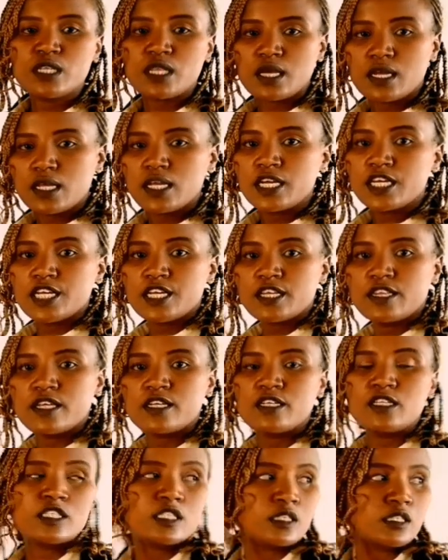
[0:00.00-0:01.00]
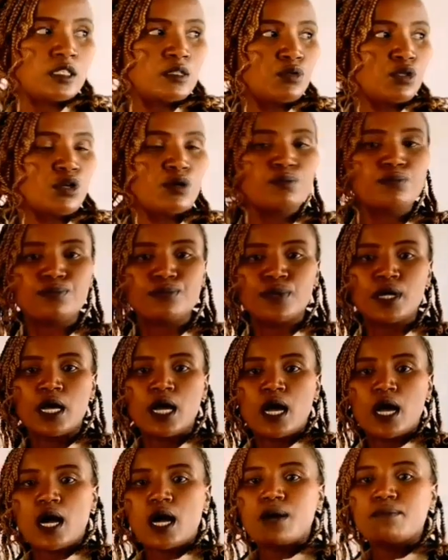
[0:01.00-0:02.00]
the description
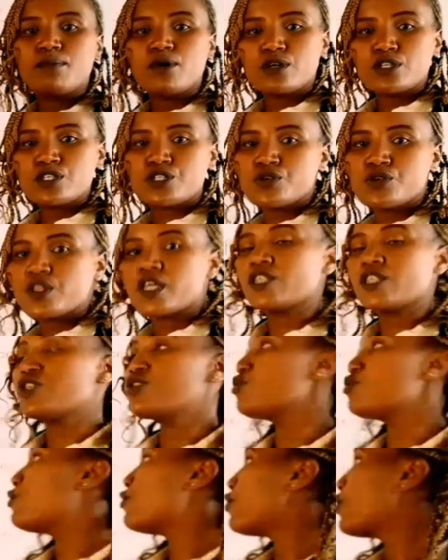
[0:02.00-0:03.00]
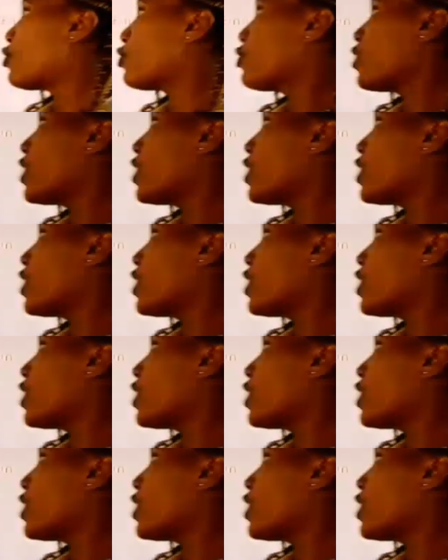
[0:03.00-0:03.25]
box so that you follow that